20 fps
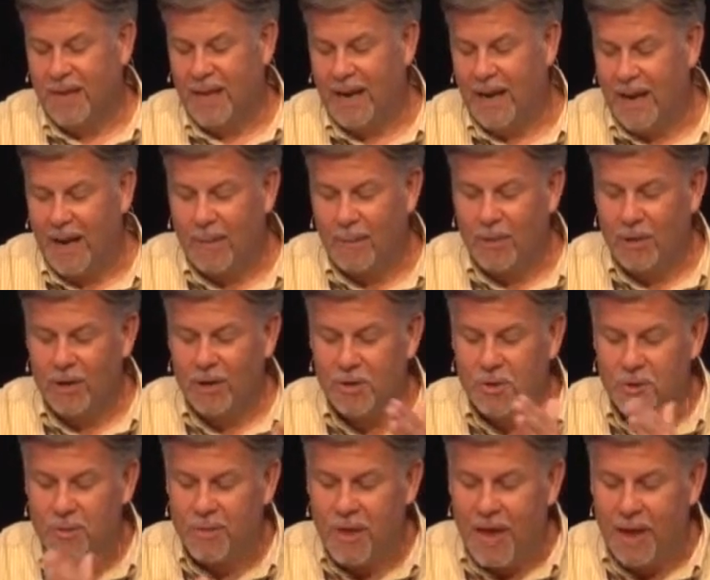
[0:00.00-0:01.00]
And I'm going to
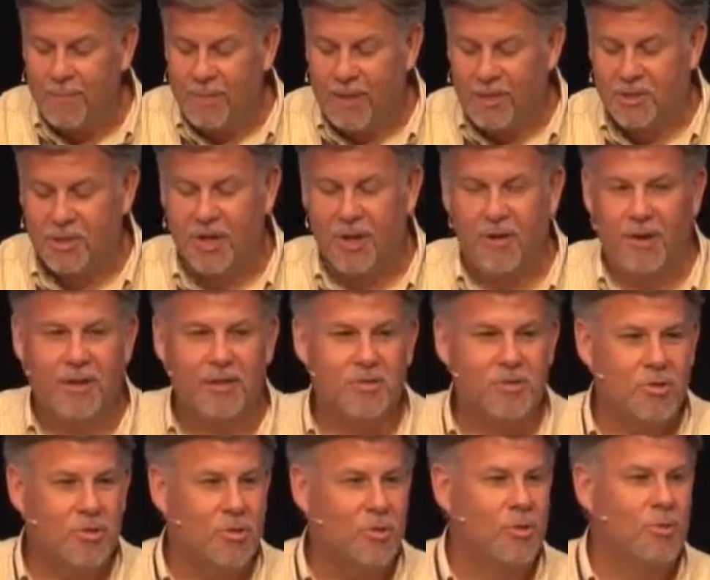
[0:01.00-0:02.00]
do that by sharing
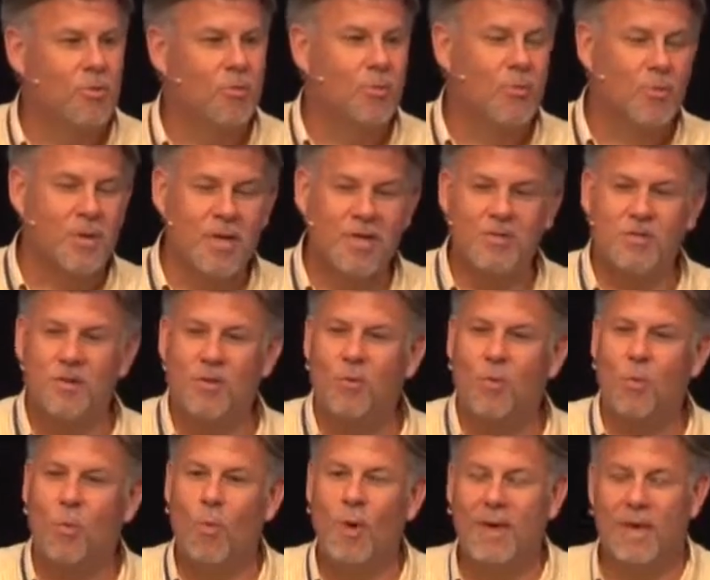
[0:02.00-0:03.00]
two recent
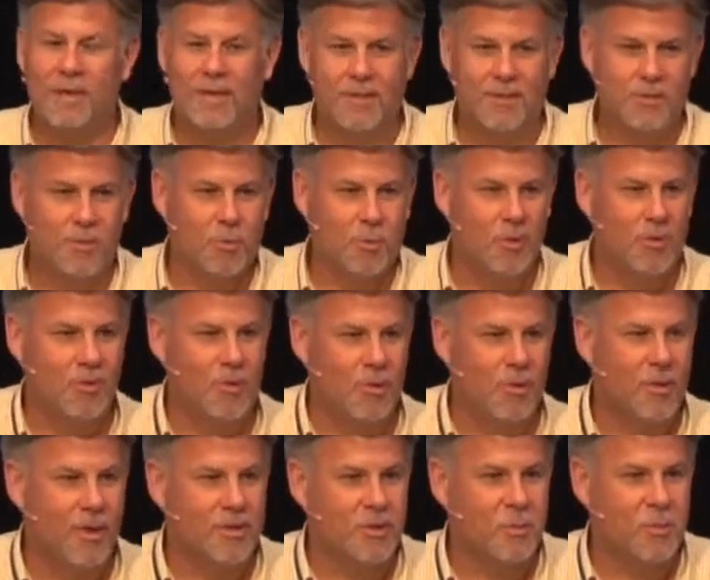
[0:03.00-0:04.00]
wins with
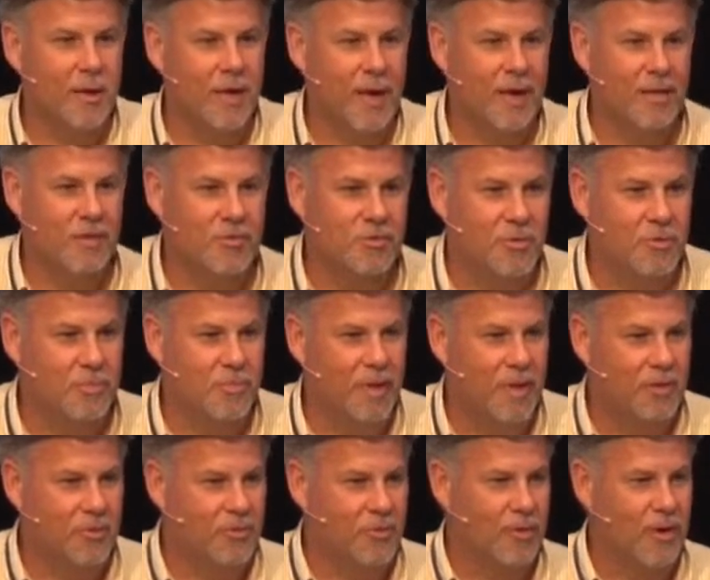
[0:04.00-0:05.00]
you as it relates to
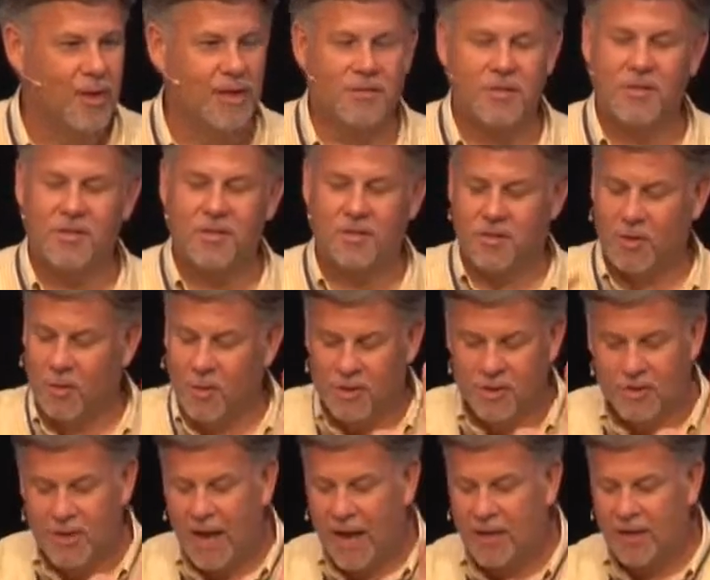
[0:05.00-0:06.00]
ministry, because this is so
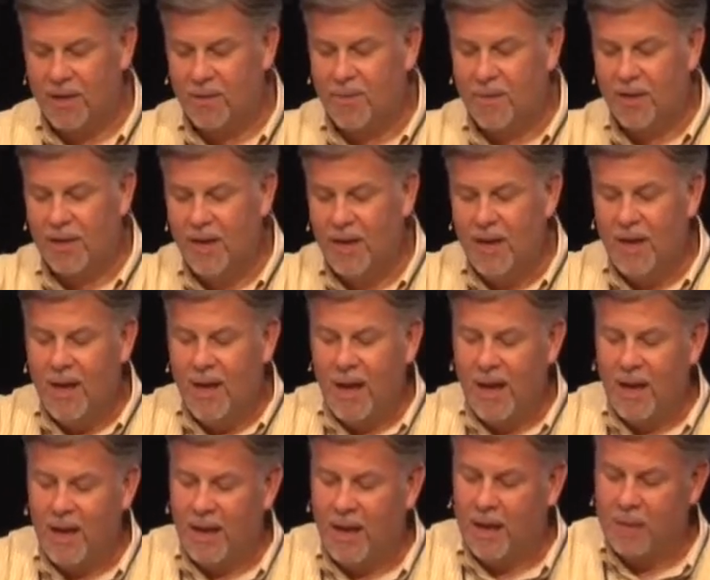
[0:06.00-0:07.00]
exciting to me,
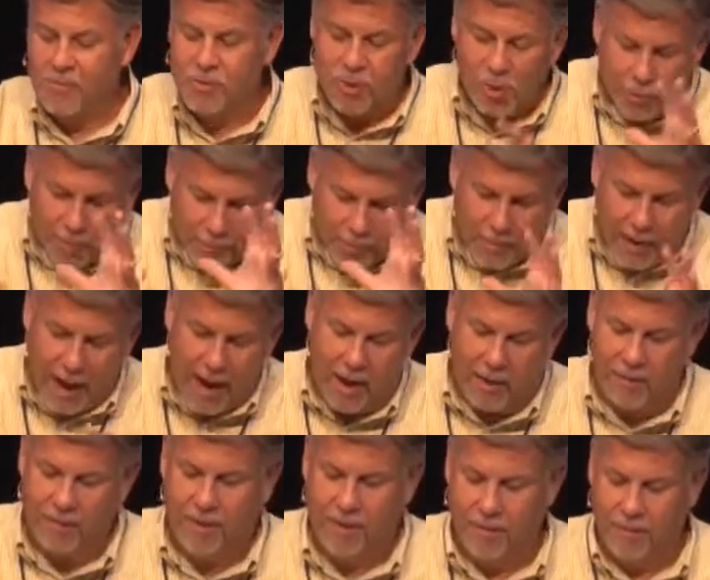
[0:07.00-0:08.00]
and, and I'm so
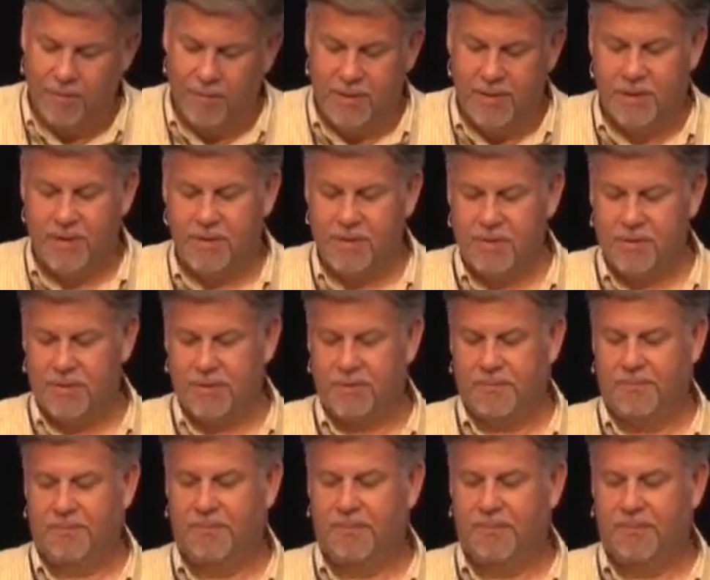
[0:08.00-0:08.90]
proud of this.